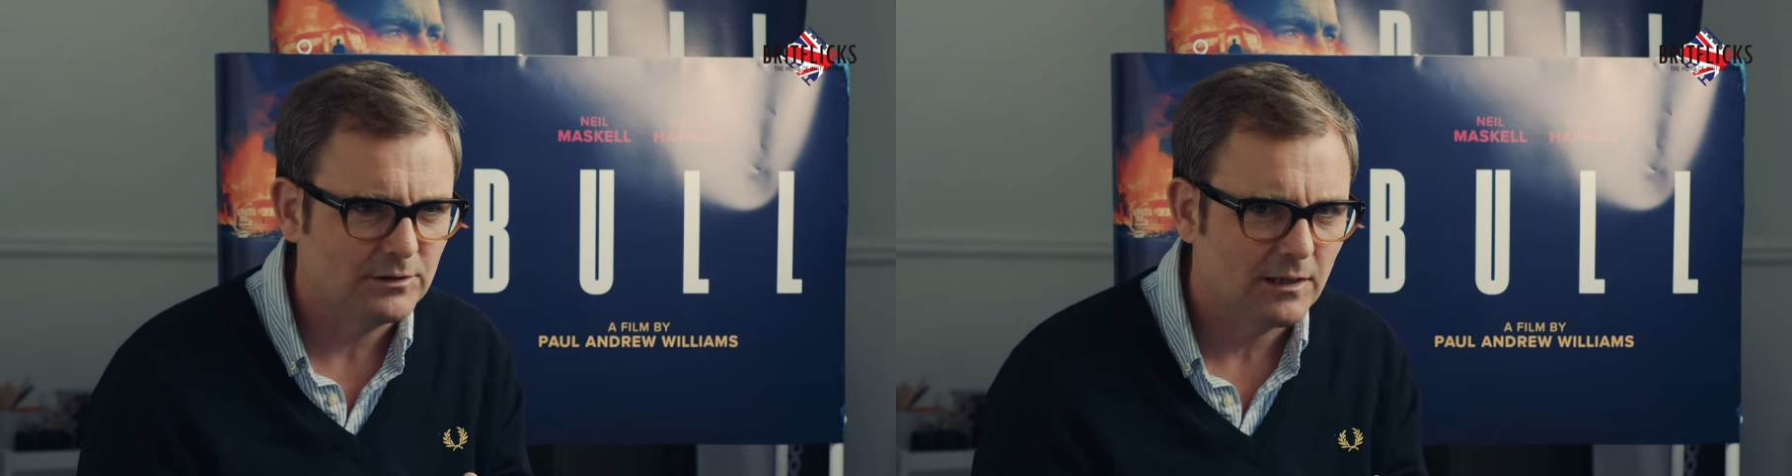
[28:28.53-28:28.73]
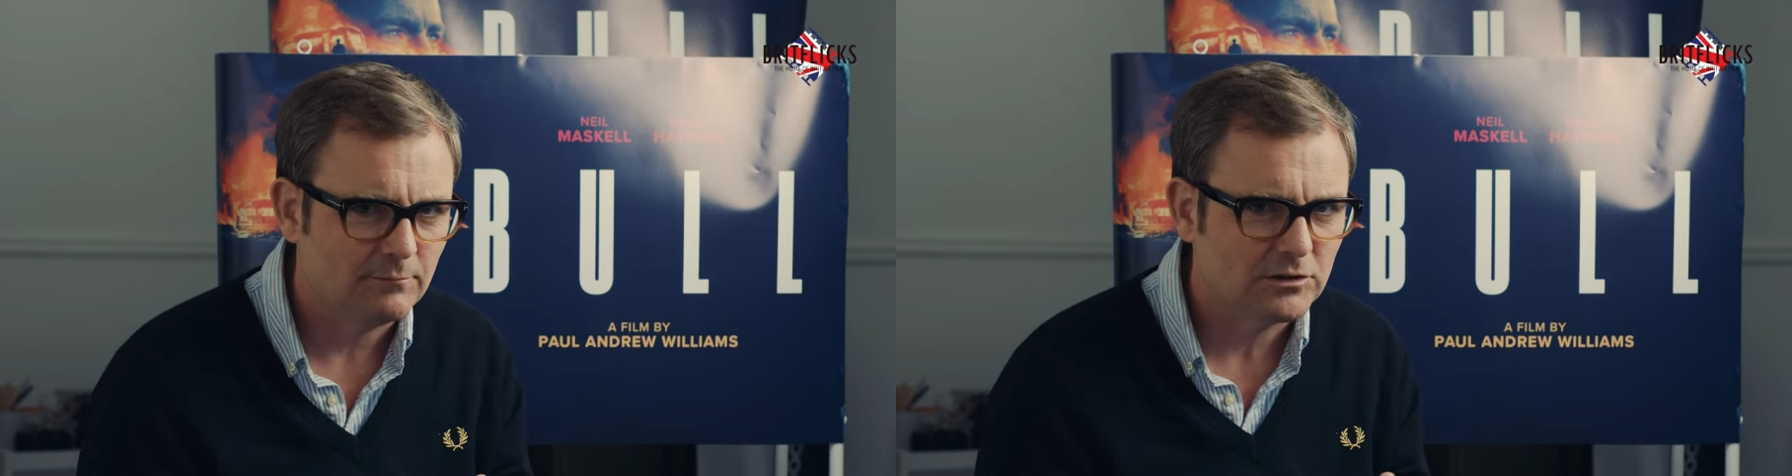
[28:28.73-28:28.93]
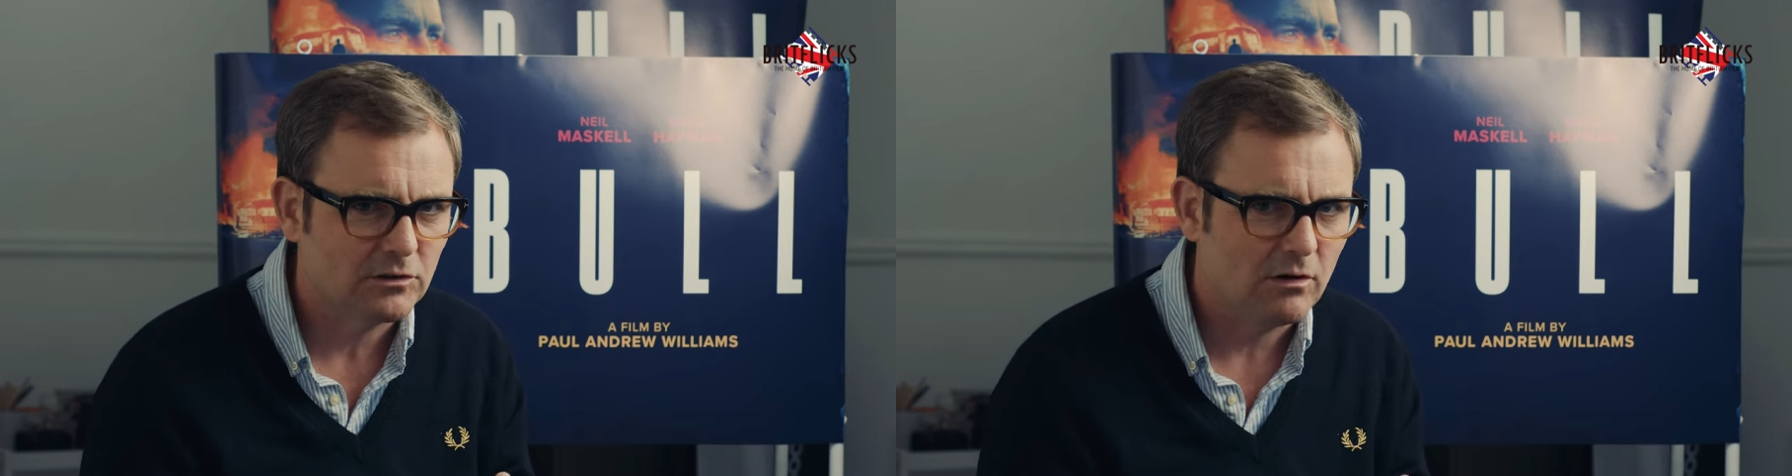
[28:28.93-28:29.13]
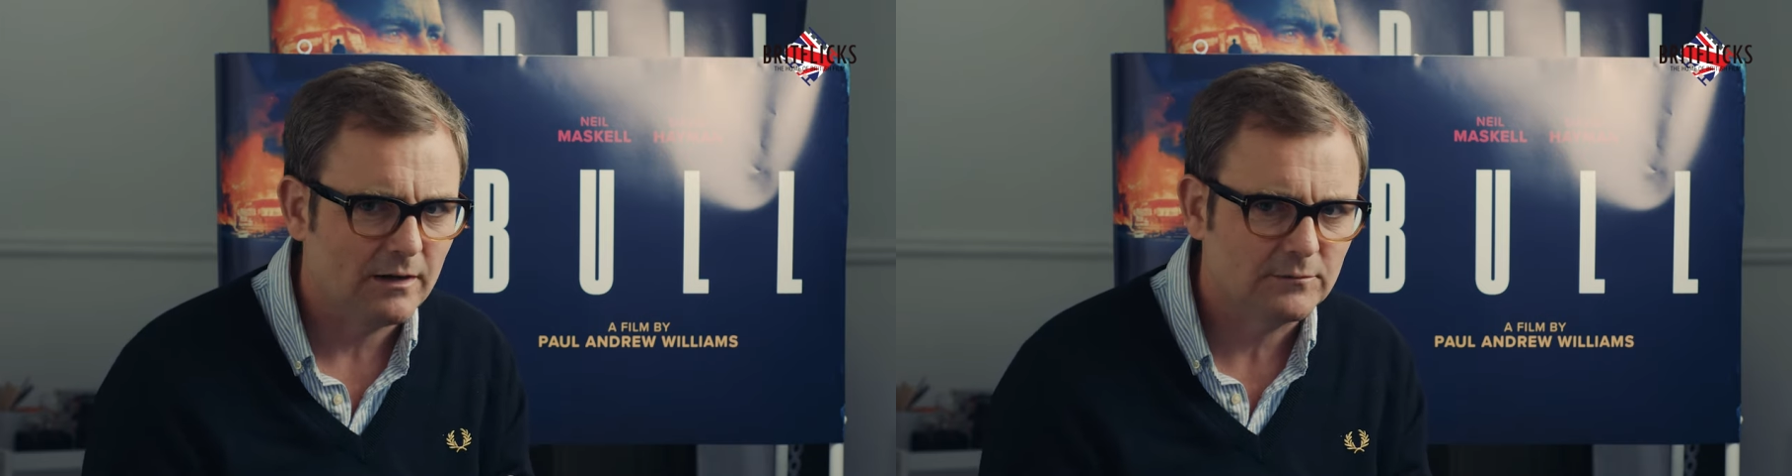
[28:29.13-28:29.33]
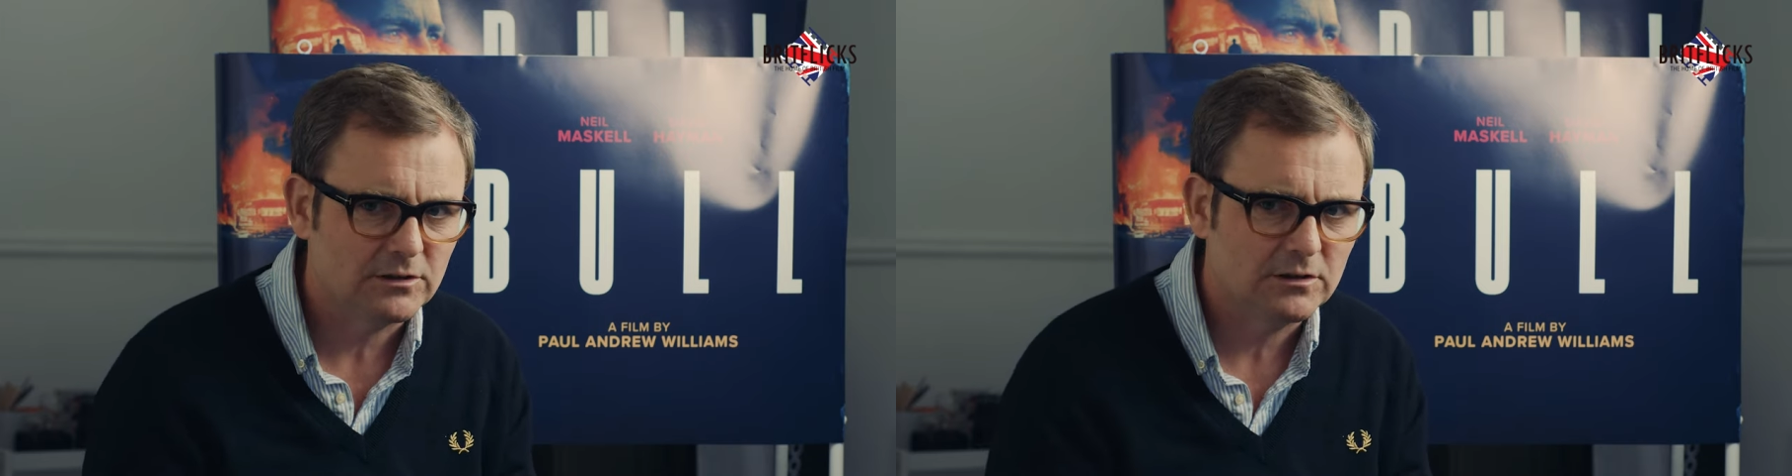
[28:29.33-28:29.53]

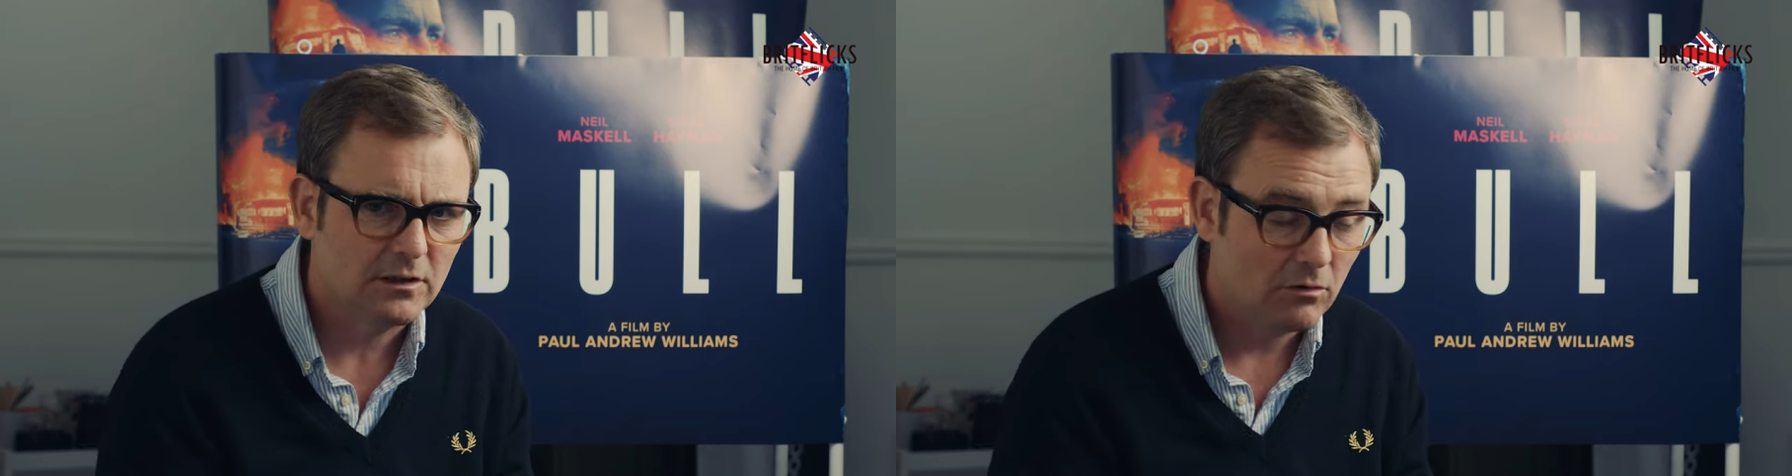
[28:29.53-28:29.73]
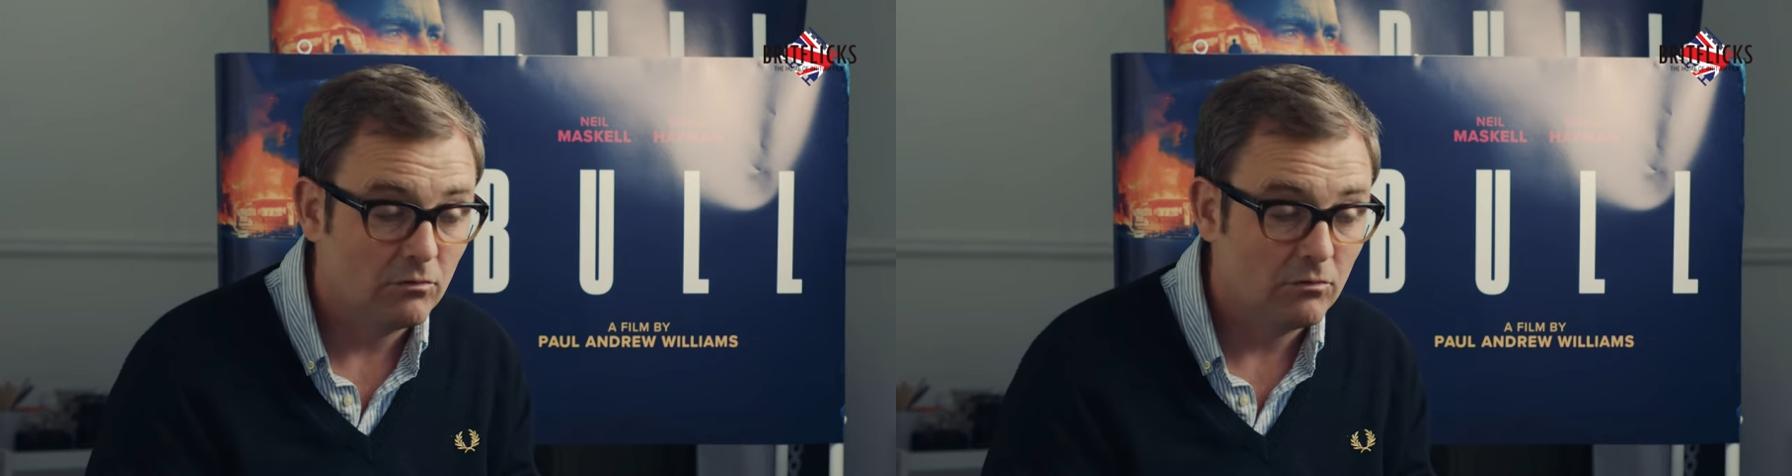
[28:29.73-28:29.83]
sometimes to, or